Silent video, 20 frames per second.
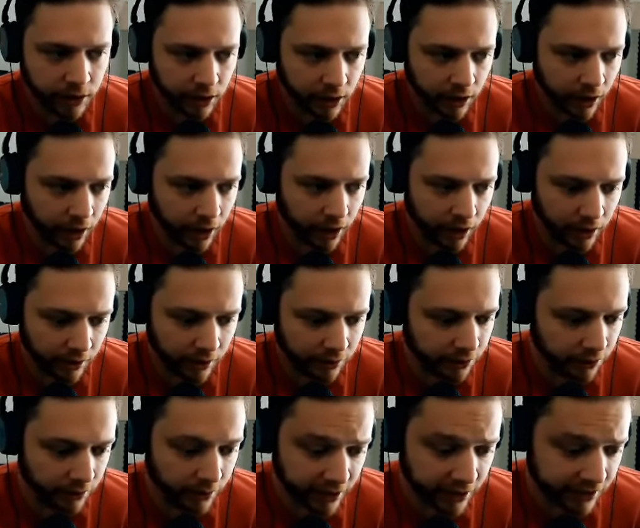Uh,
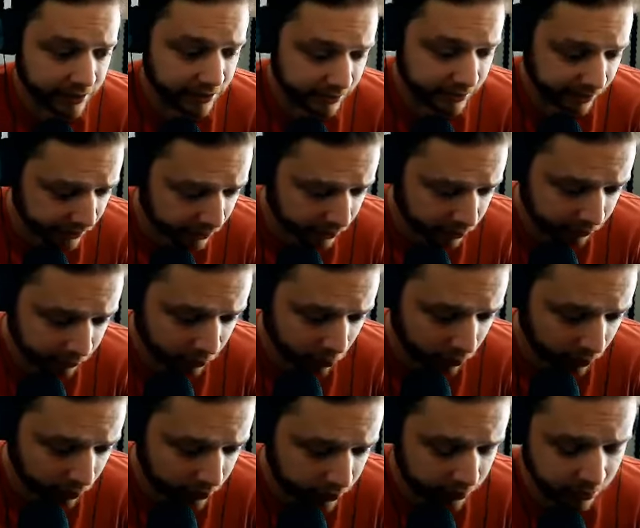they're not
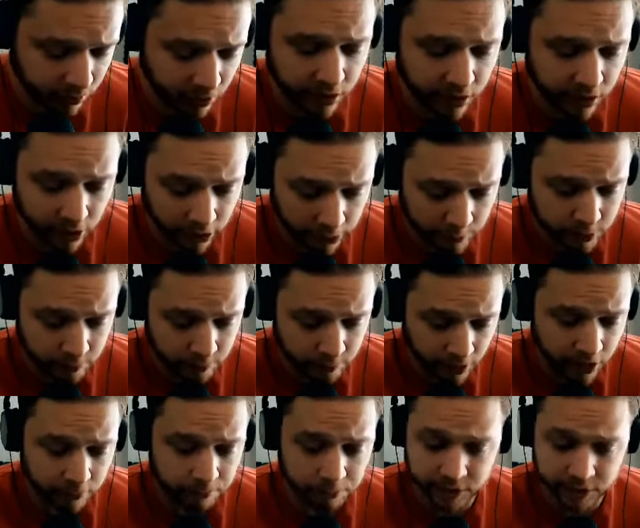Salesforce, they're not HubSpot,